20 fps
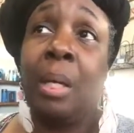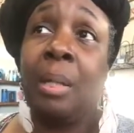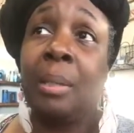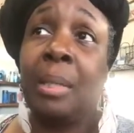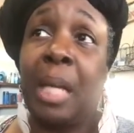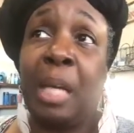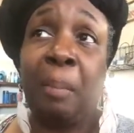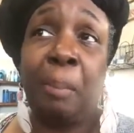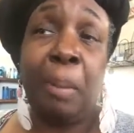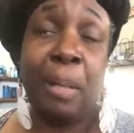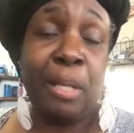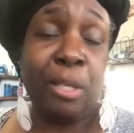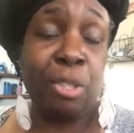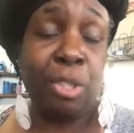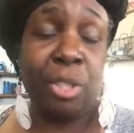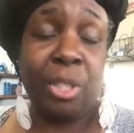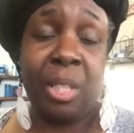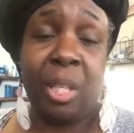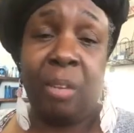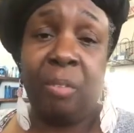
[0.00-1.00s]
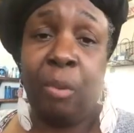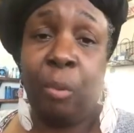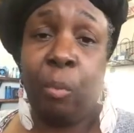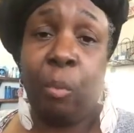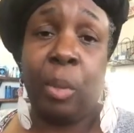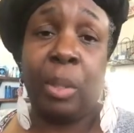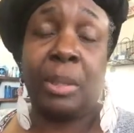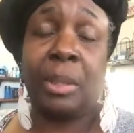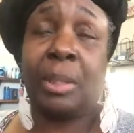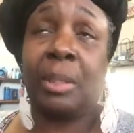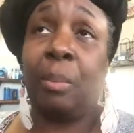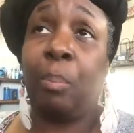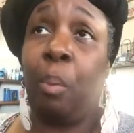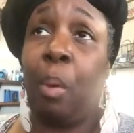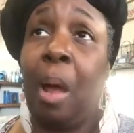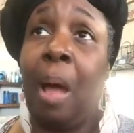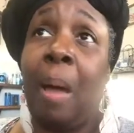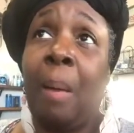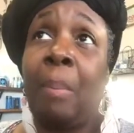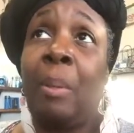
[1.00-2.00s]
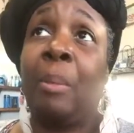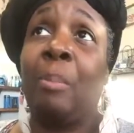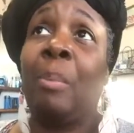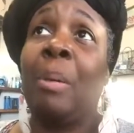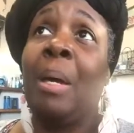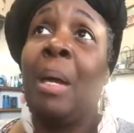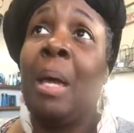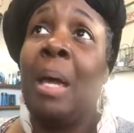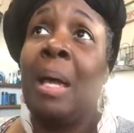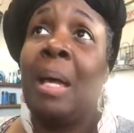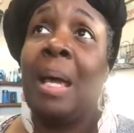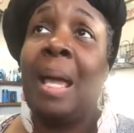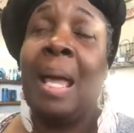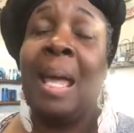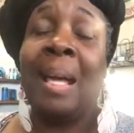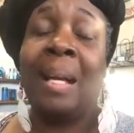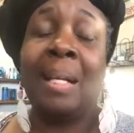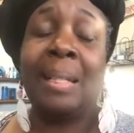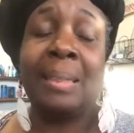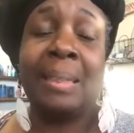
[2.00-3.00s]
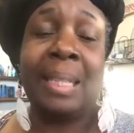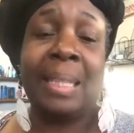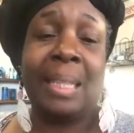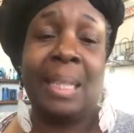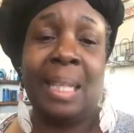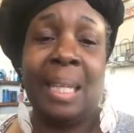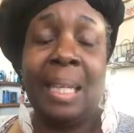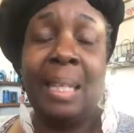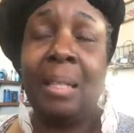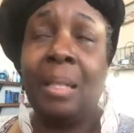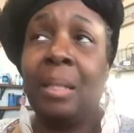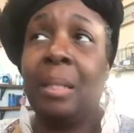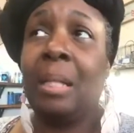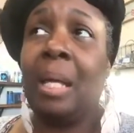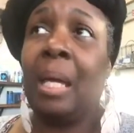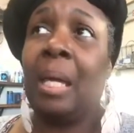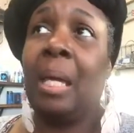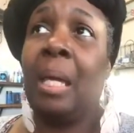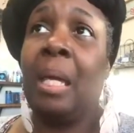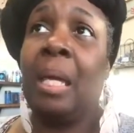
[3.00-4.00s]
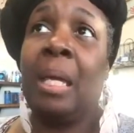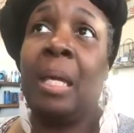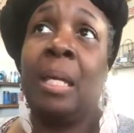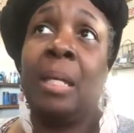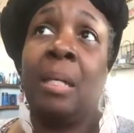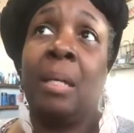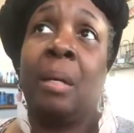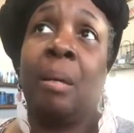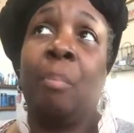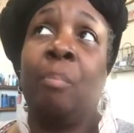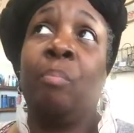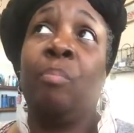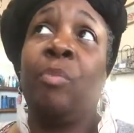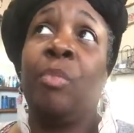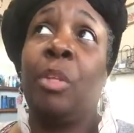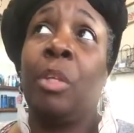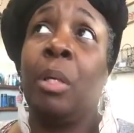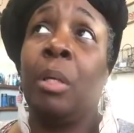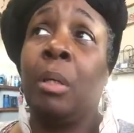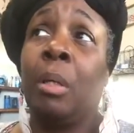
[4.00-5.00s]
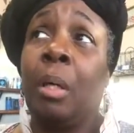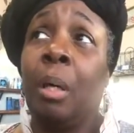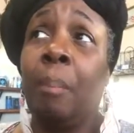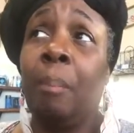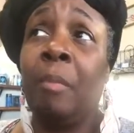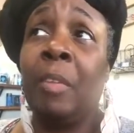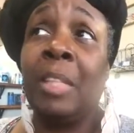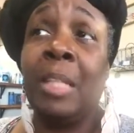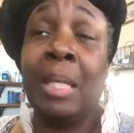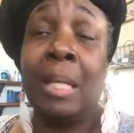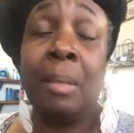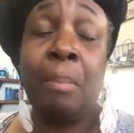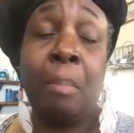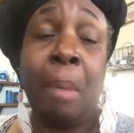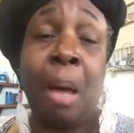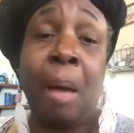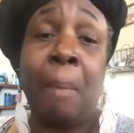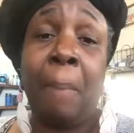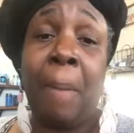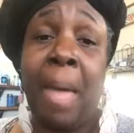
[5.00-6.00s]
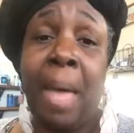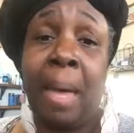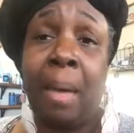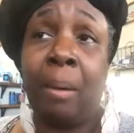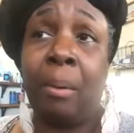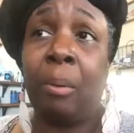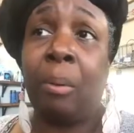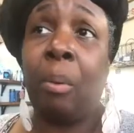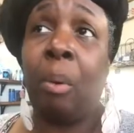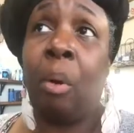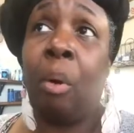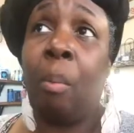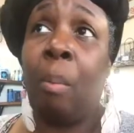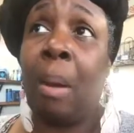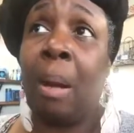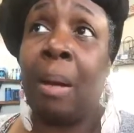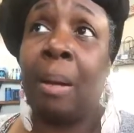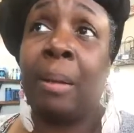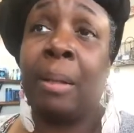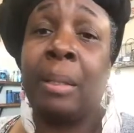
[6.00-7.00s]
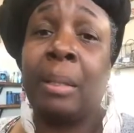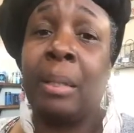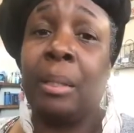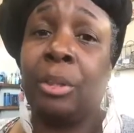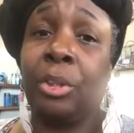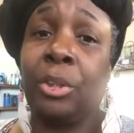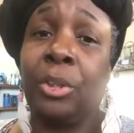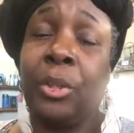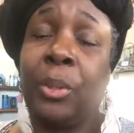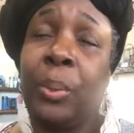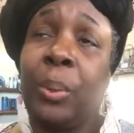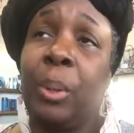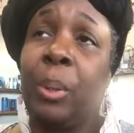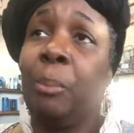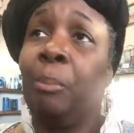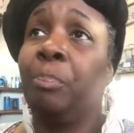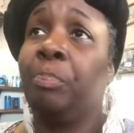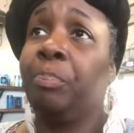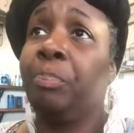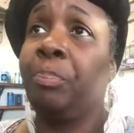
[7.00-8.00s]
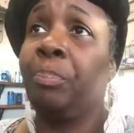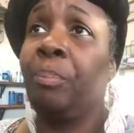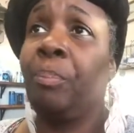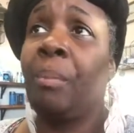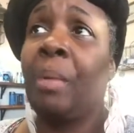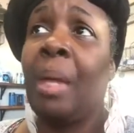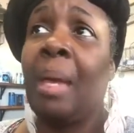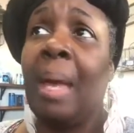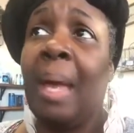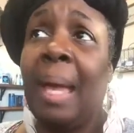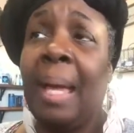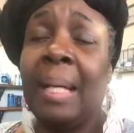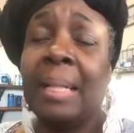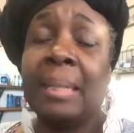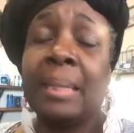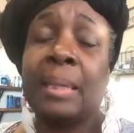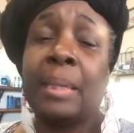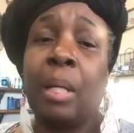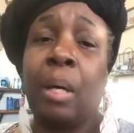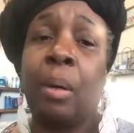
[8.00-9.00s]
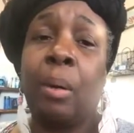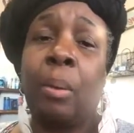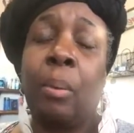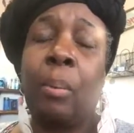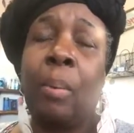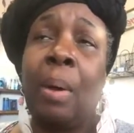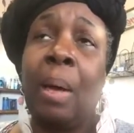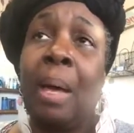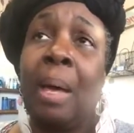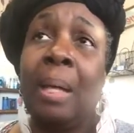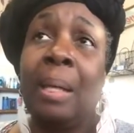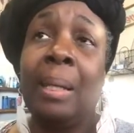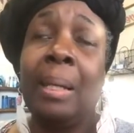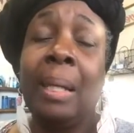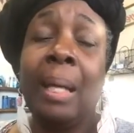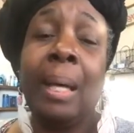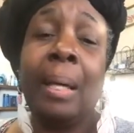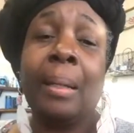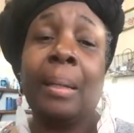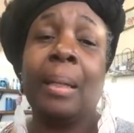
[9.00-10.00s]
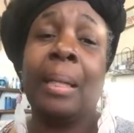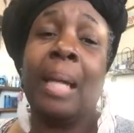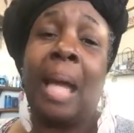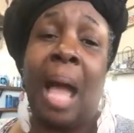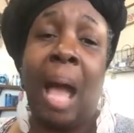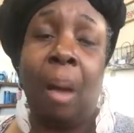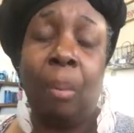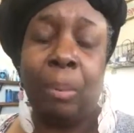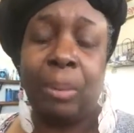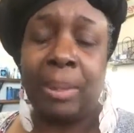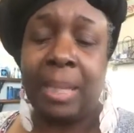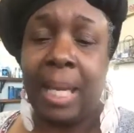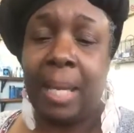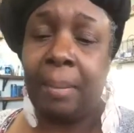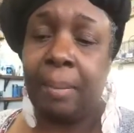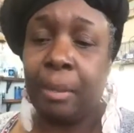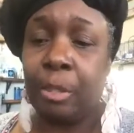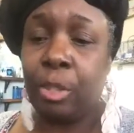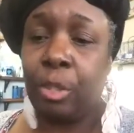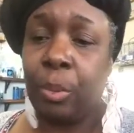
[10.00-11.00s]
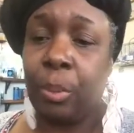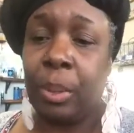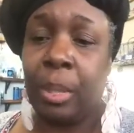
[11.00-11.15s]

Take pictures of it. What's the problem? Because at the end of the day, he ended up denting my panel on my air conditioning unit. And so luckily I was able to